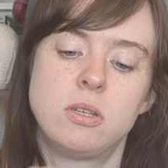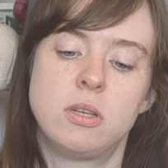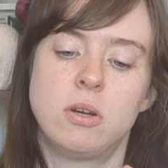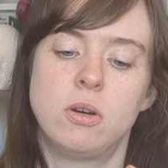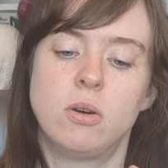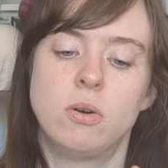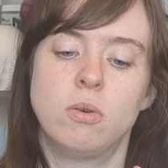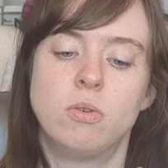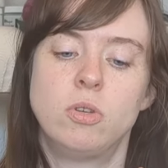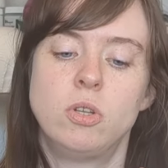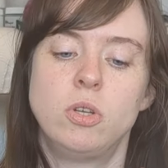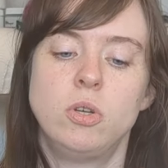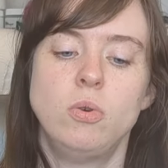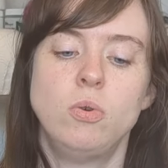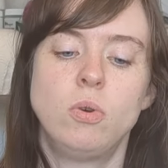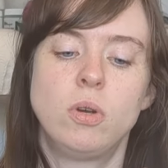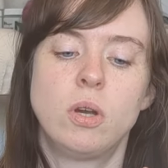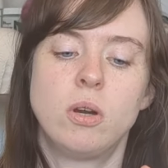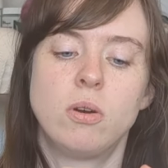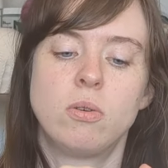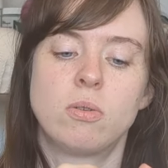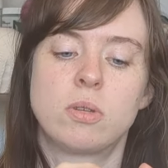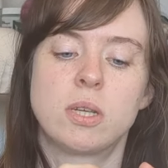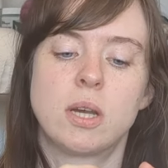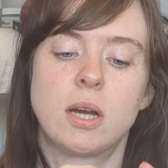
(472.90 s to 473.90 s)
So 2
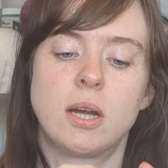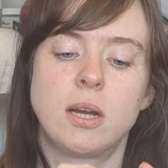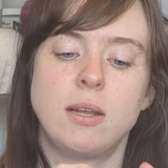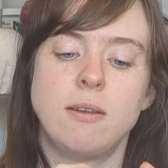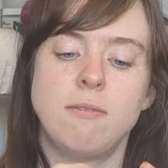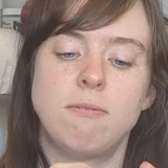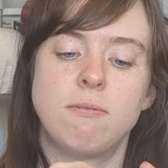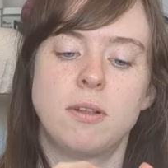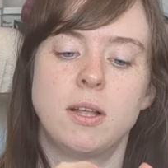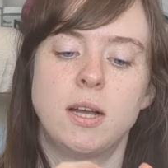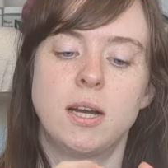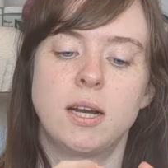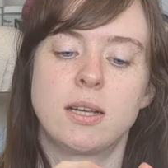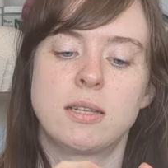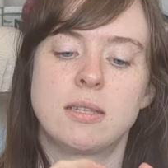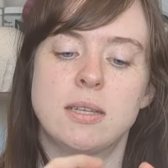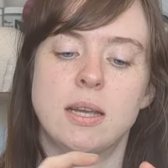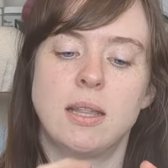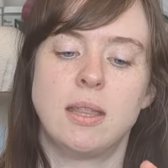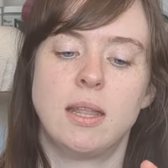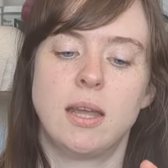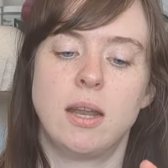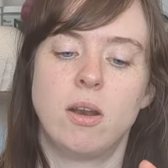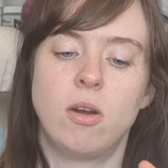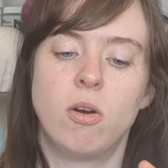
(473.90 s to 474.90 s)
coats honey
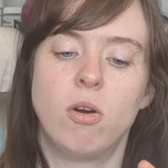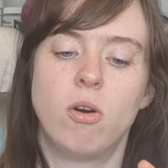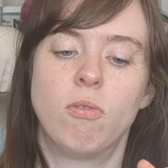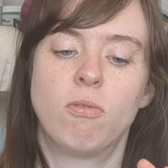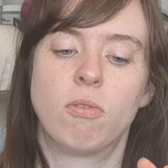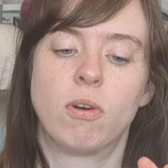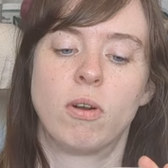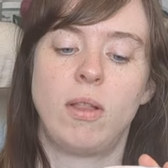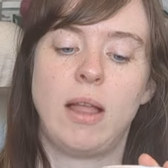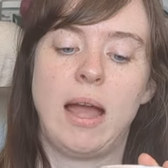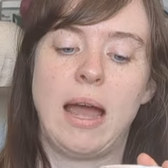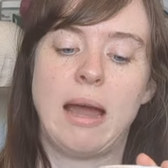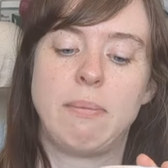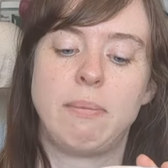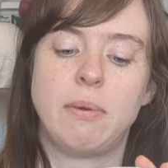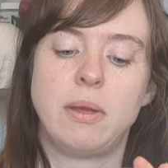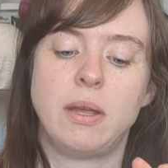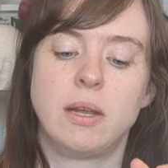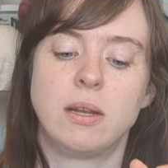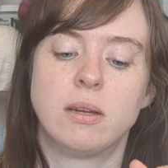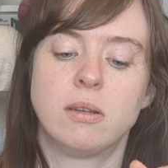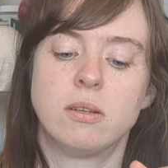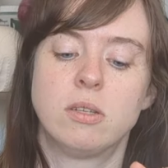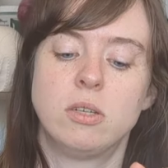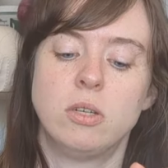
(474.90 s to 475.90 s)
flux and then
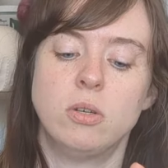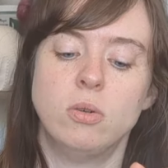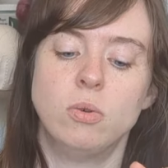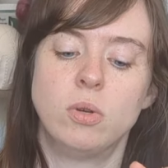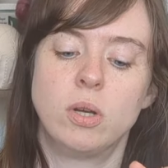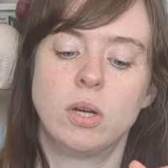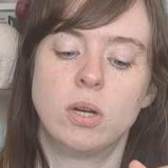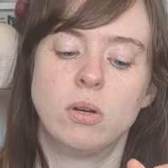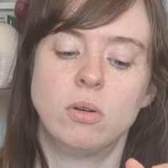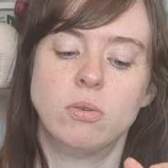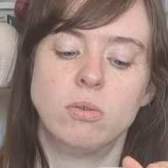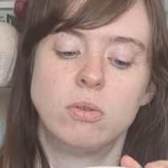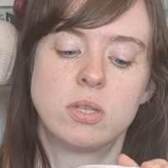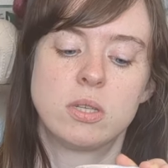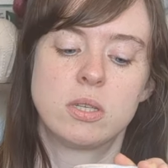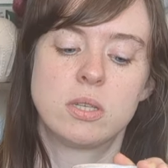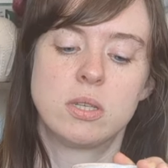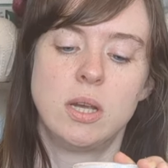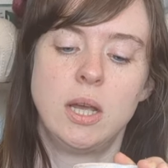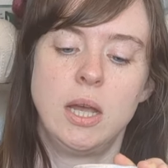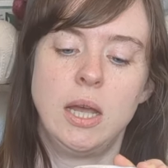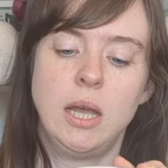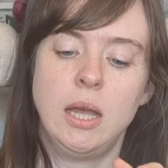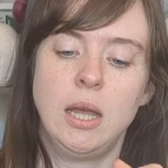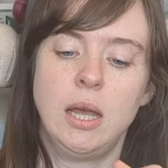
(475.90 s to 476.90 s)
overlapping 2
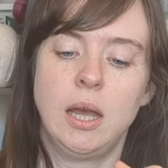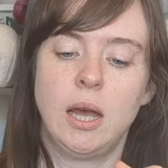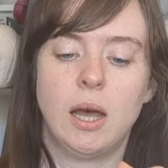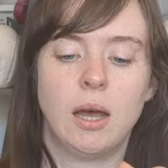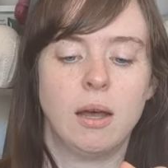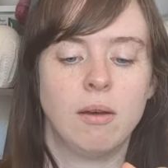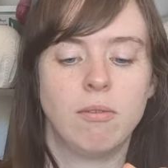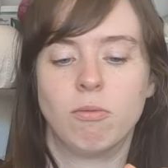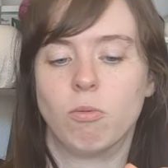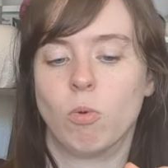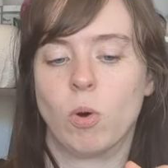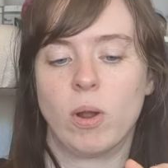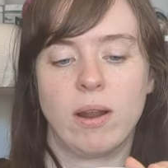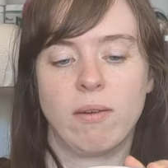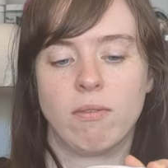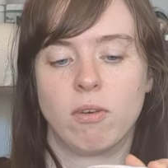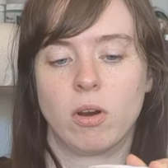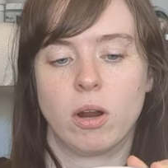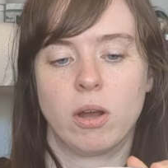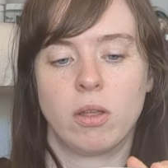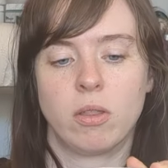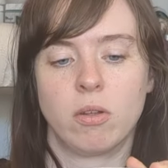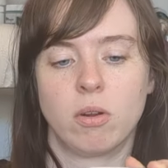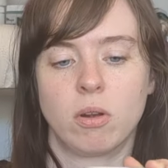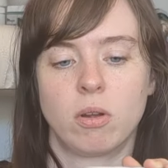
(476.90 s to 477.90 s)
coats of
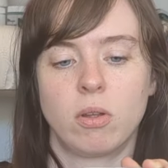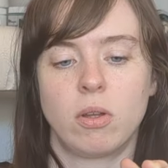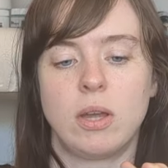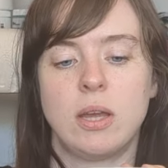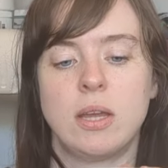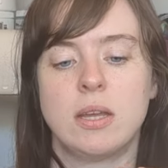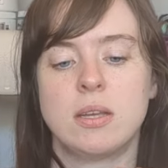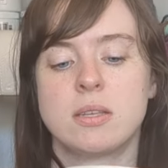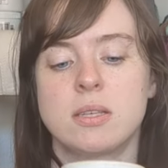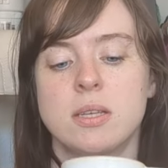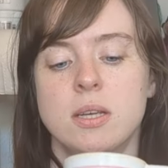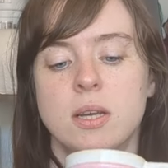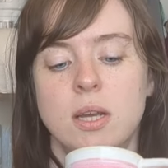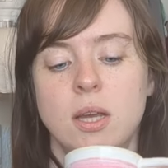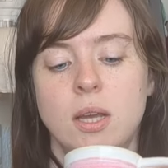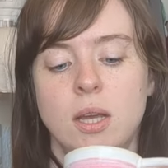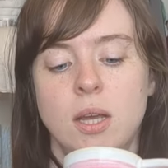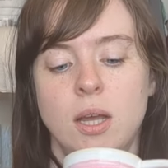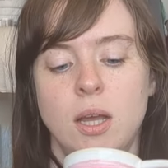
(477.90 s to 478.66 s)
whatever other glaze.